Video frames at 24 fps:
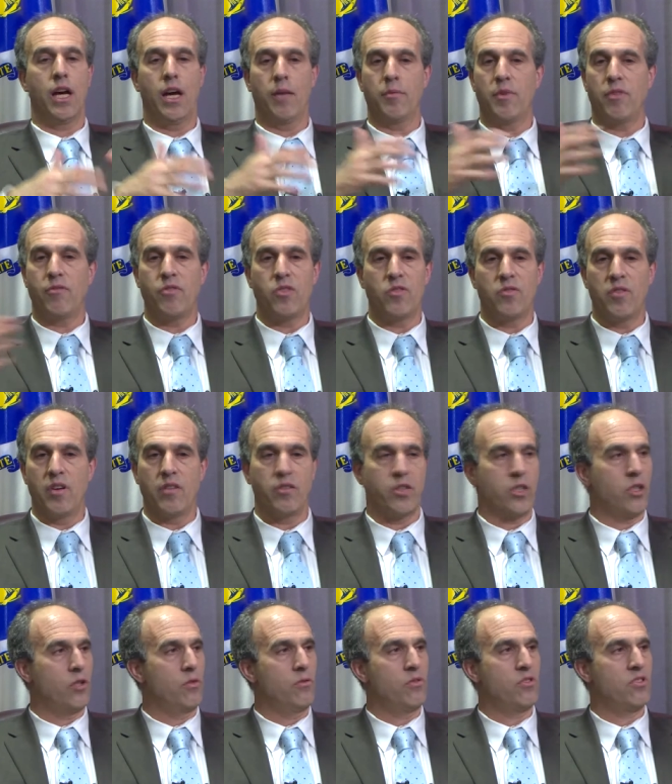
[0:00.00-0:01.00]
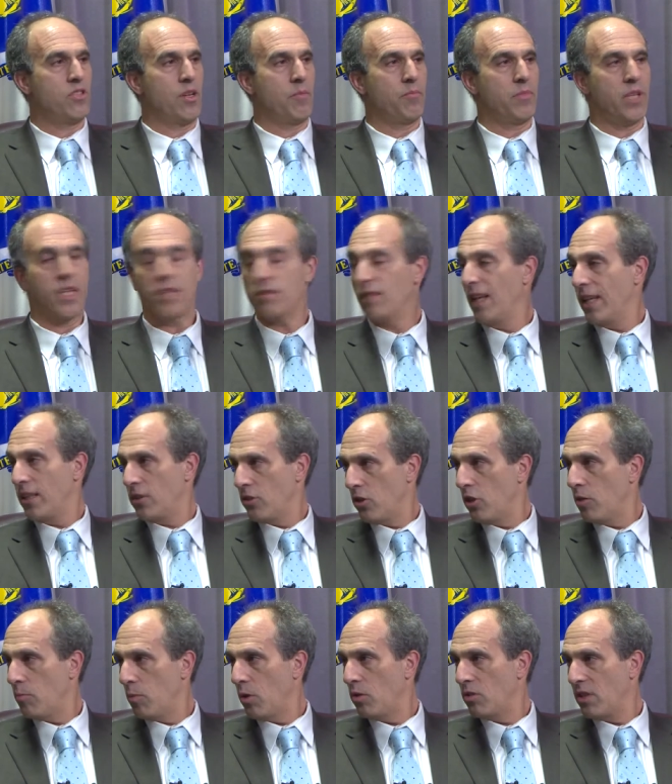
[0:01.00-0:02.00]
If you've ever used something like
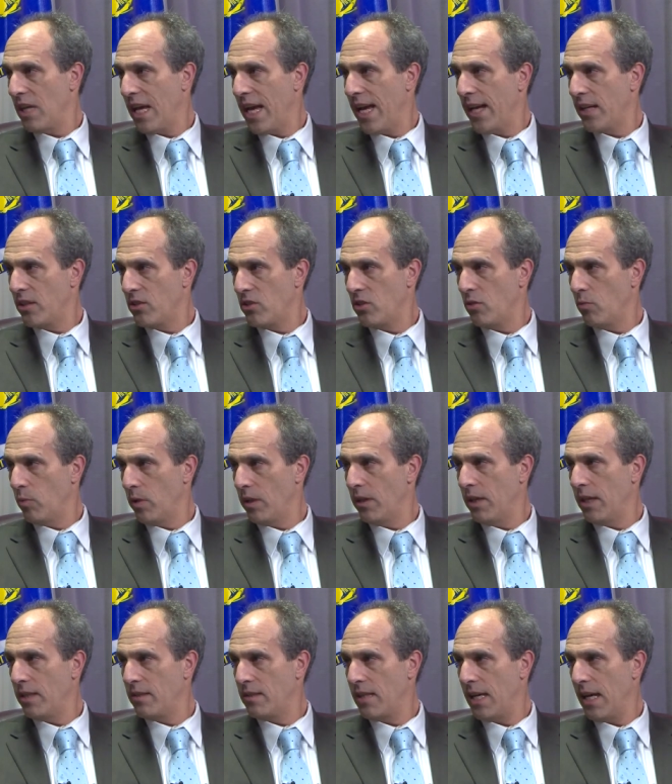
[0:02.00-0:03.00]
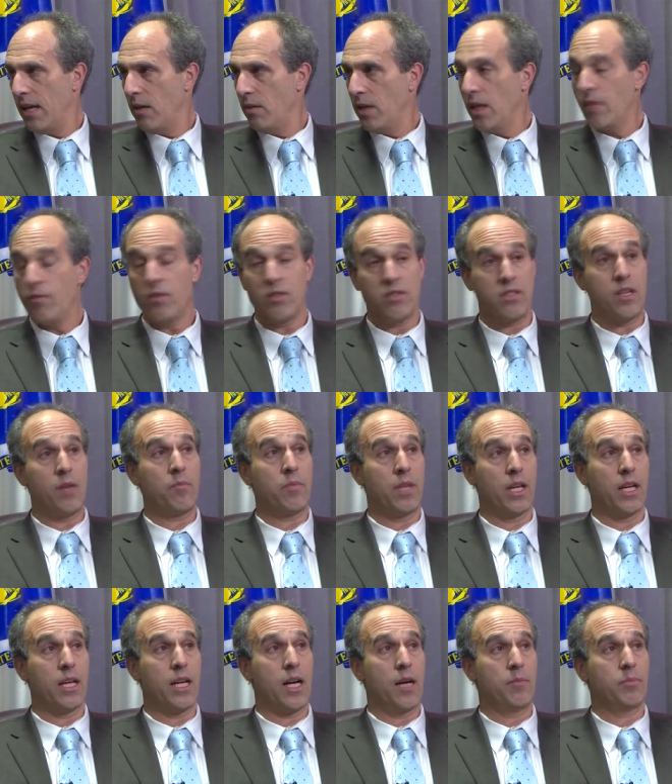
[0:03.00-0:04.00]
TurboTax, you realize how even
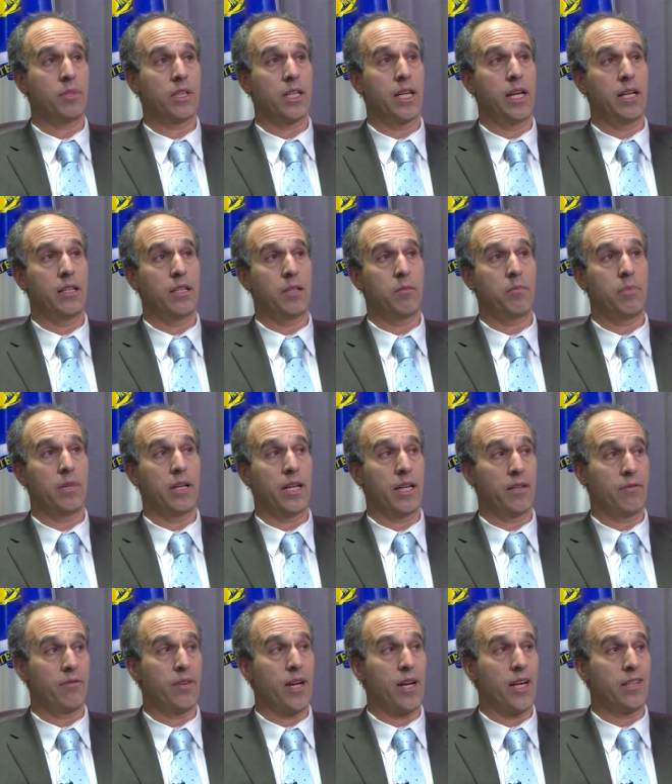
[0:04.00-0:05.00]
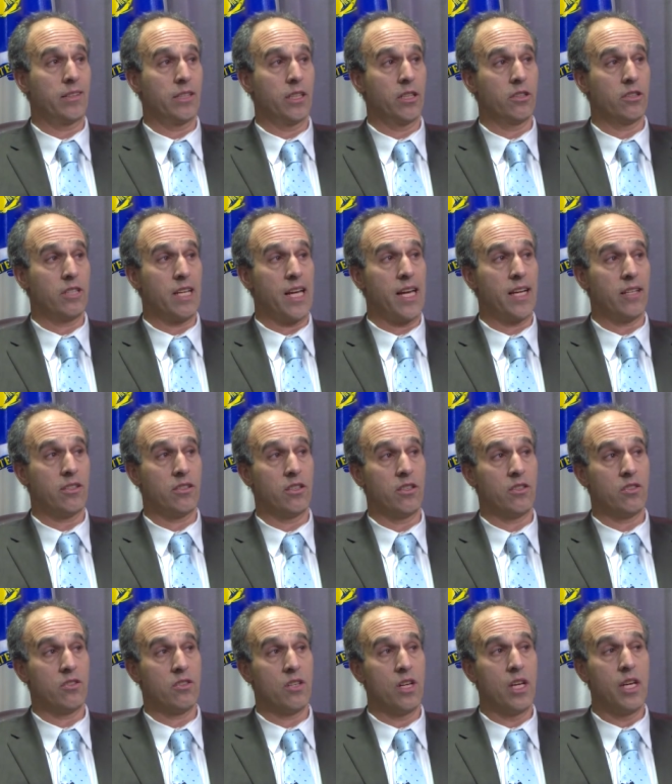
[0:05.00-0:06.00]
something complicated like filing your
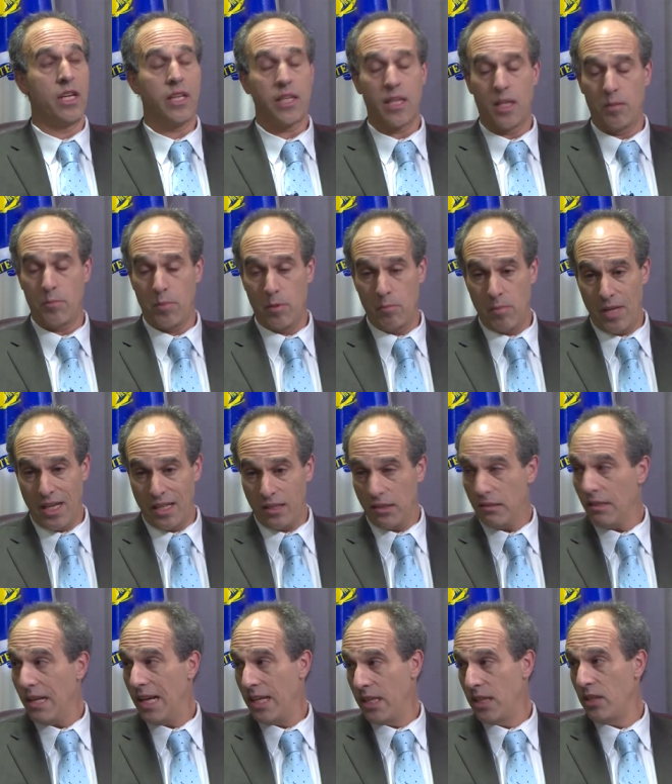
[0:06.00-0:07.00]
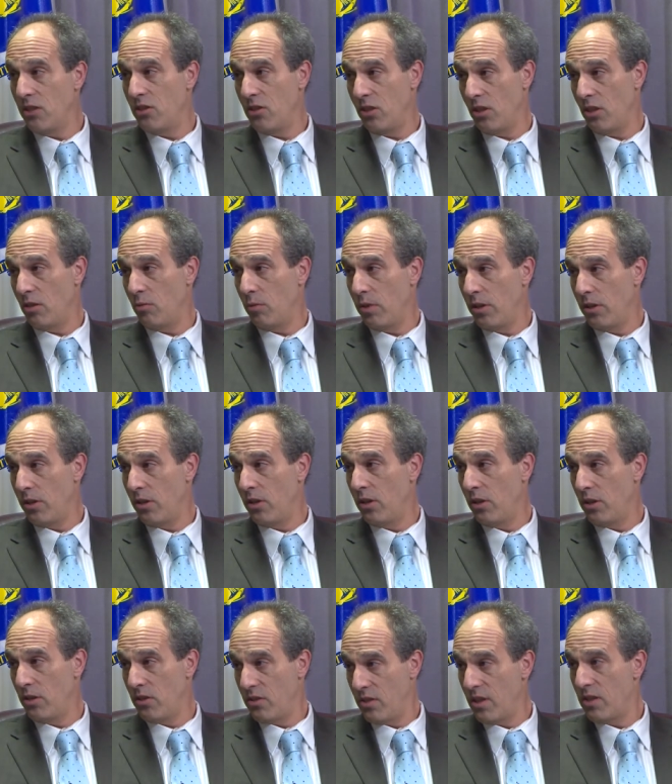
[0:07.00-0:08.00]
taxes can be made a lot easier with
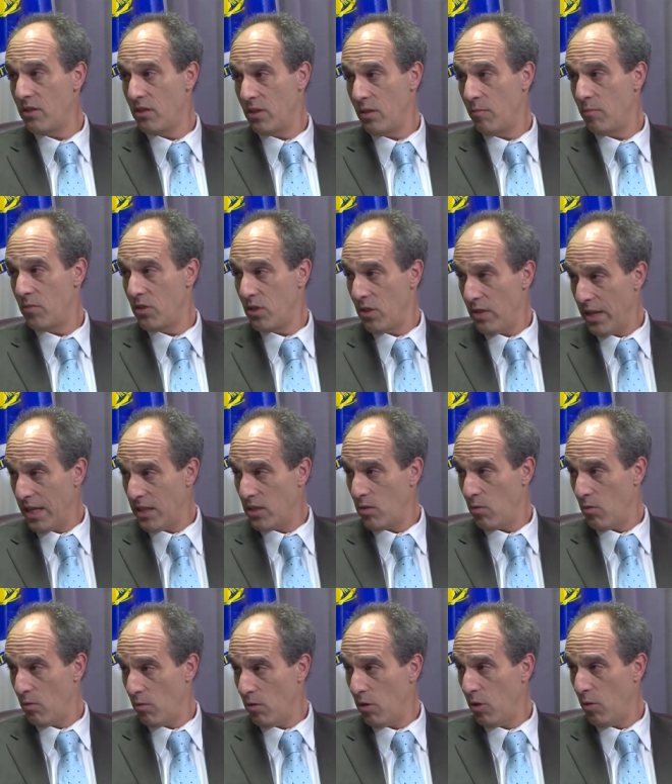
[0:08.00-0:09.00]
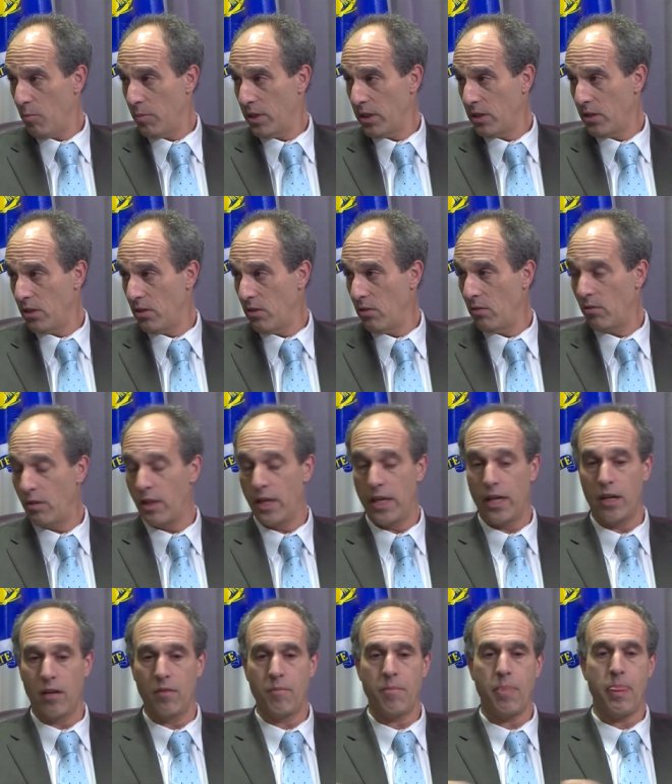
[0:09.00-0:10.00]
good systems. So that's what we're hoping to do
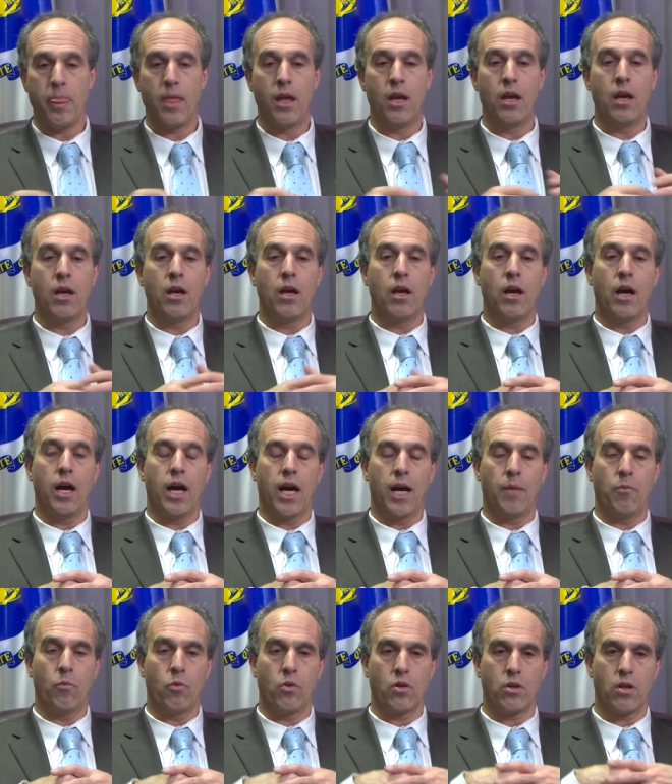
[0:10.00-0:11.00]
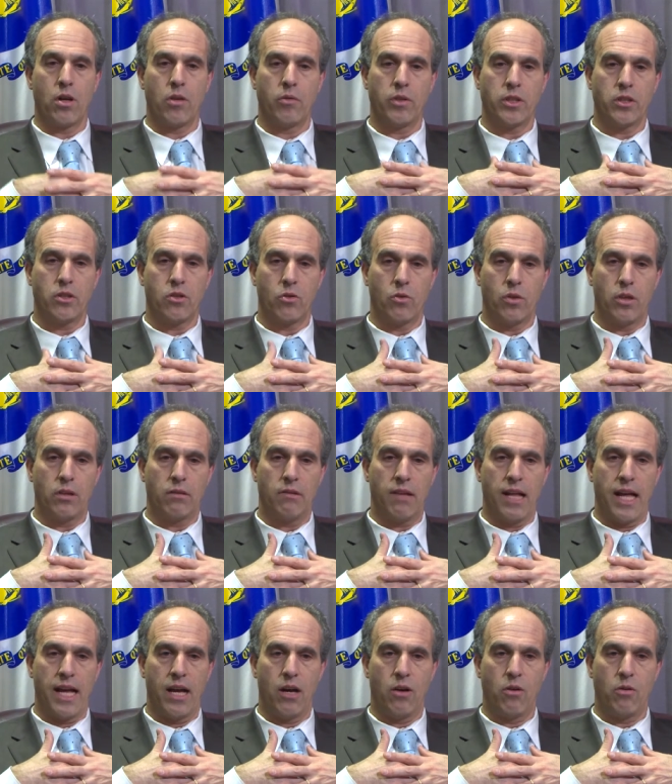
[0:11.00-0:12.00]
there. We're going to
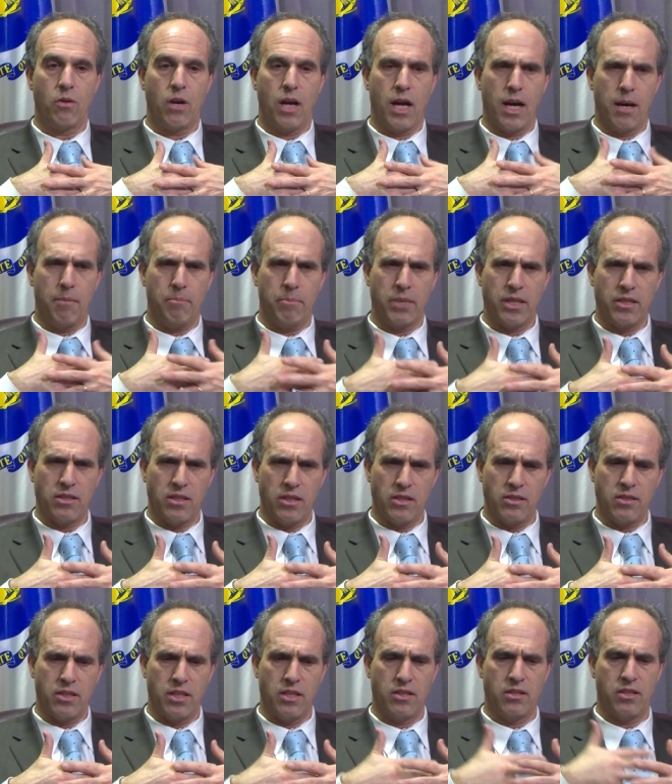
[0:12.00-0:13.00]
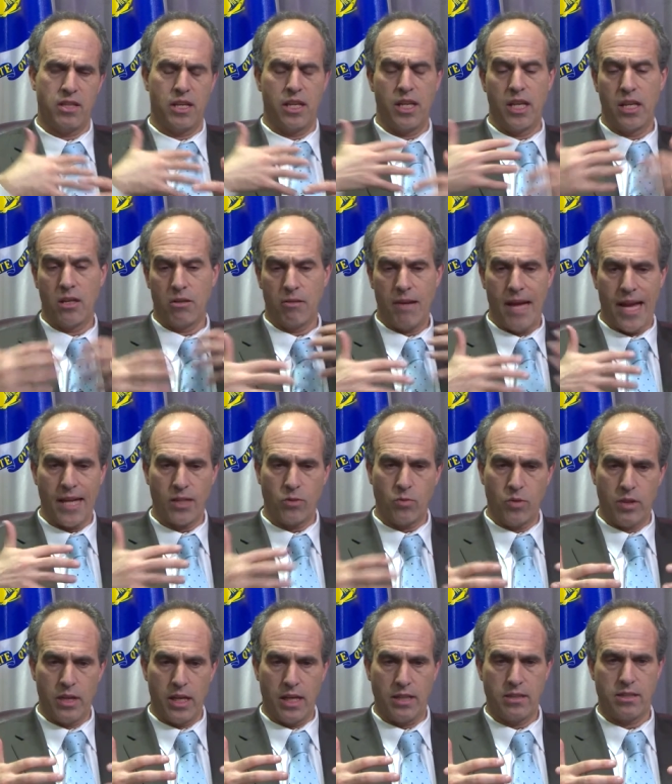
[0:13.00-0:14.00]
allow businesses that interact
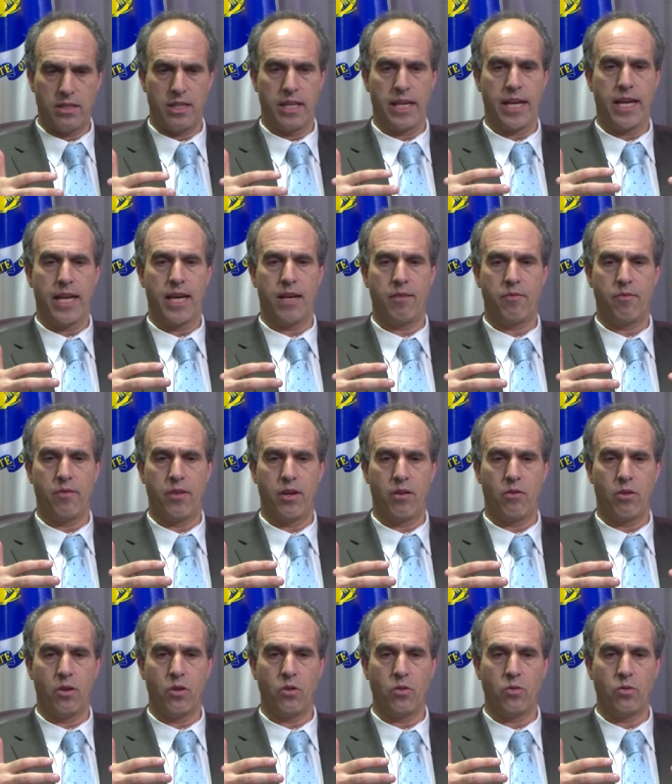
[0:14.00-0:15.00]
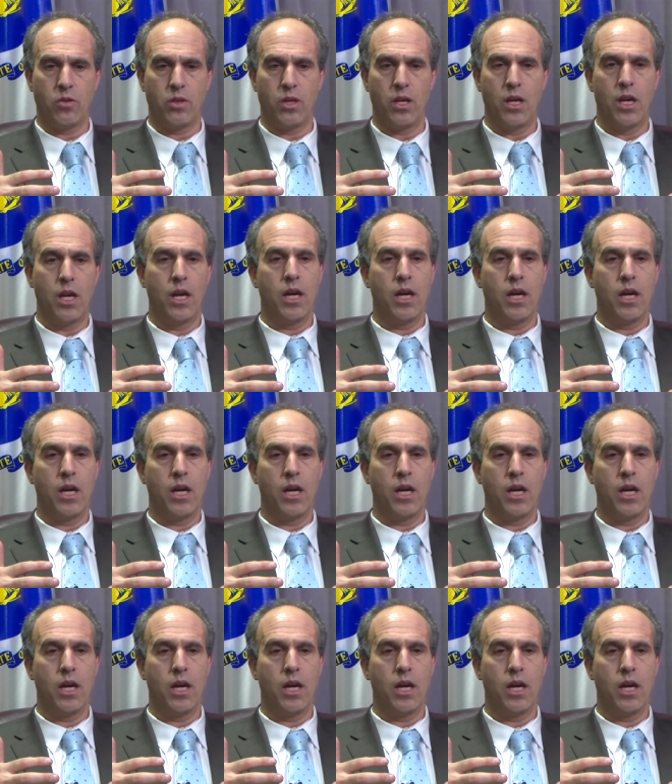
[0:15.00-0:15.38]
with us to have their own